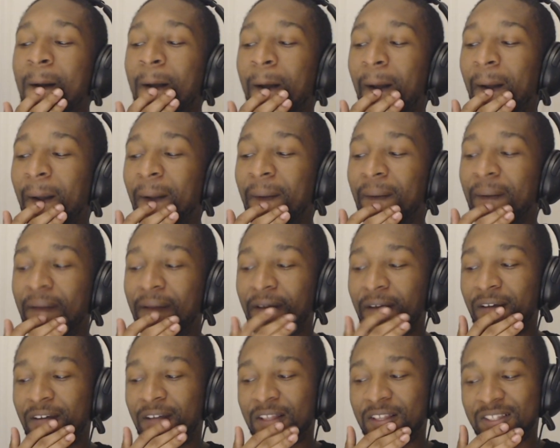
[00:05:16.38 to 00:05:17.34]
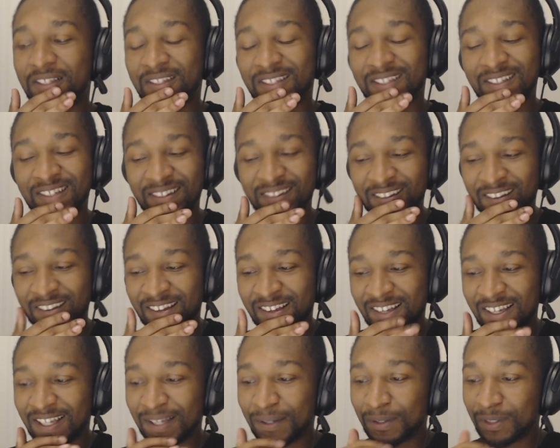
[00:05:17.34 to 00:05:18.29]
I guess.
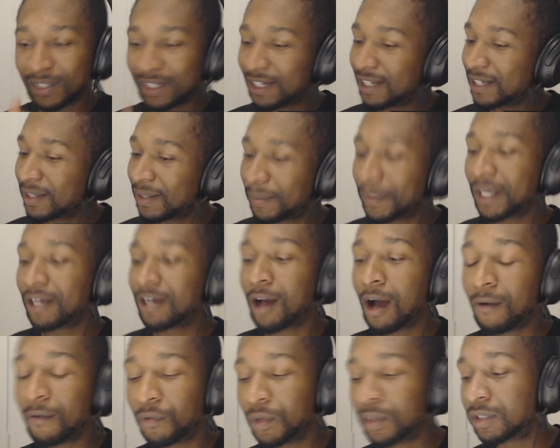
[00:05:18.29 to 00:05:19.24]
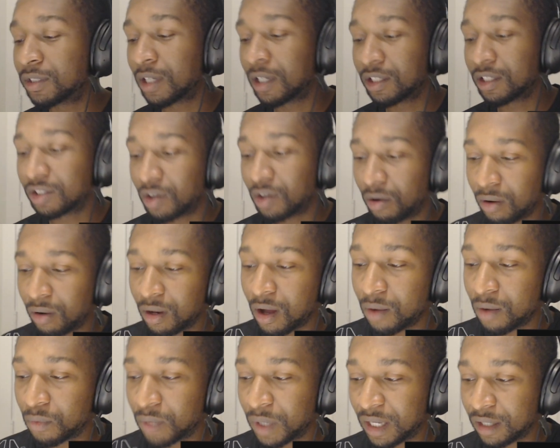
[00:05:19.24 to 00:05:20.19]
Yeah, yeah. I mean, confidence does go a
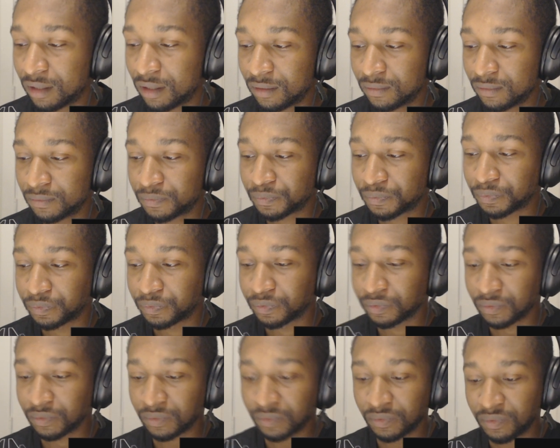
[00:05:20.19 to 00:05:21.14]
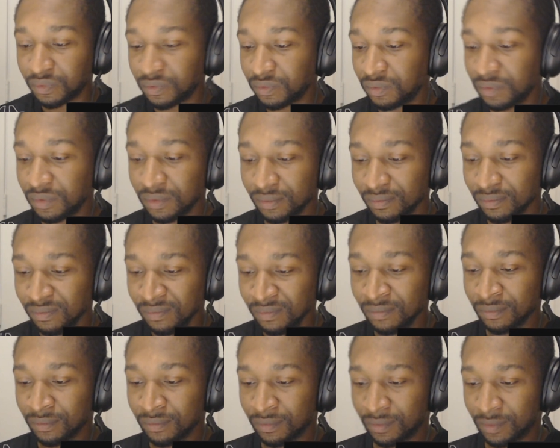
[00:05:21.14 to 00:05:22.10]
long way. If
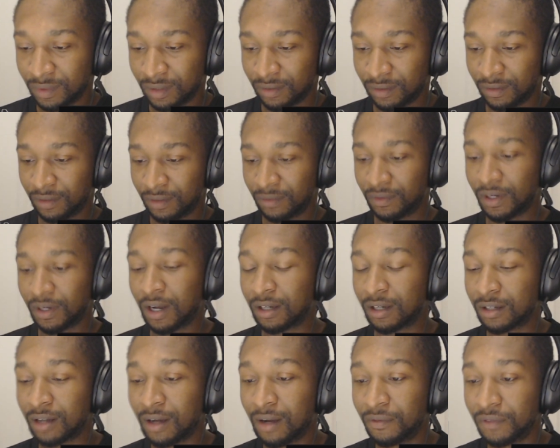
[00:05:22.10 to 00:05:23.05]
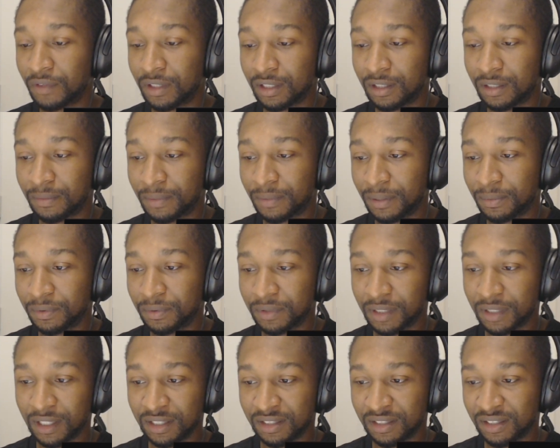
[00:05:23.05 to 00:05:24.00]
you're not confident, then people
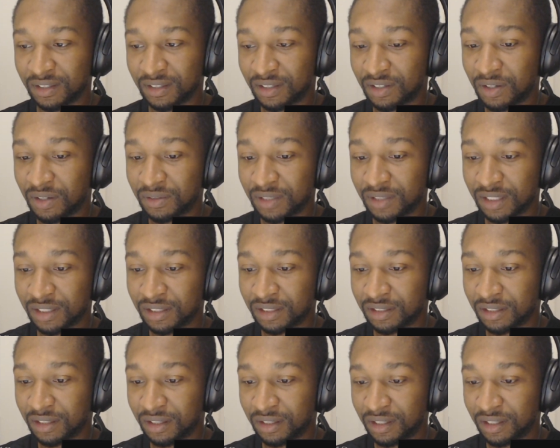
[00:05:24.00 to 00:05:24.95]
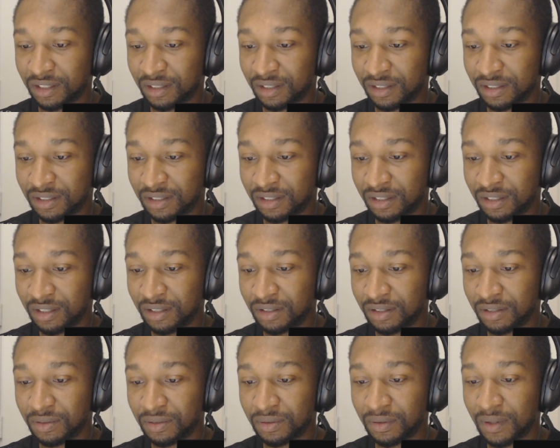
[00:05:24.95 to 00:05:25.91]
can't don't necessarily see
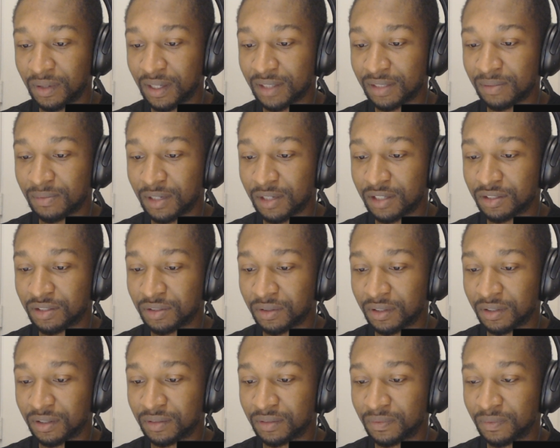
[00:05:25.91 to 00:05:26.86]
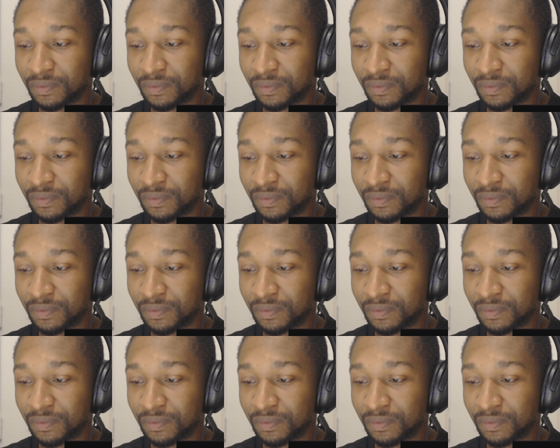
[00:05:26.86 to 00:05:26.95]
you as much, or